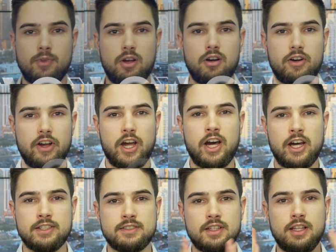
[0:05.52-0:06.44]
All right,
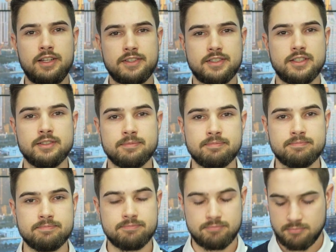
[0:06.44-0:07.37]
guys, listen.
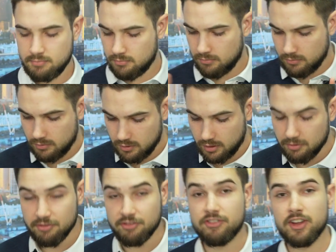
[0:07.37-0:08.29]

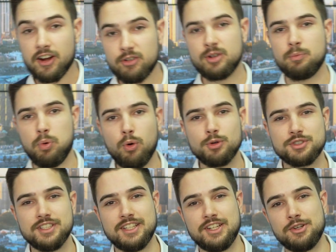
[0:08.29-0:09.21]
Very
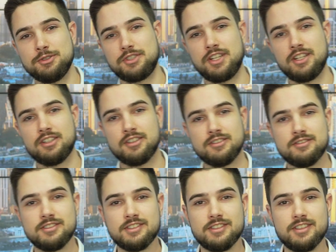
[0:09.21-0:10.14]
important news here,
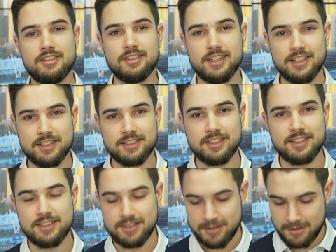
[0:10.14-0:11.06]
all right?
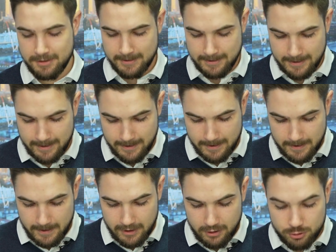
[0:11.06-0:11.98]

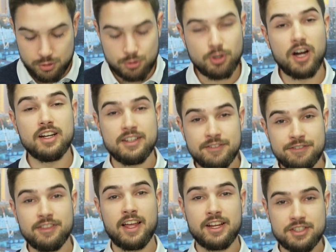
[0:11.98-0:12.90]
Australian
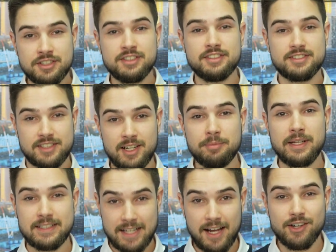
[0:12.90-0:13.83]
inflation is
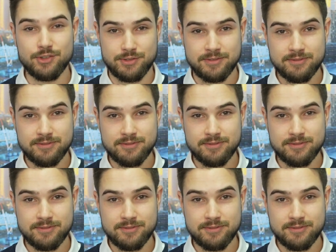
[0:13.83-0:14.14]
coming down.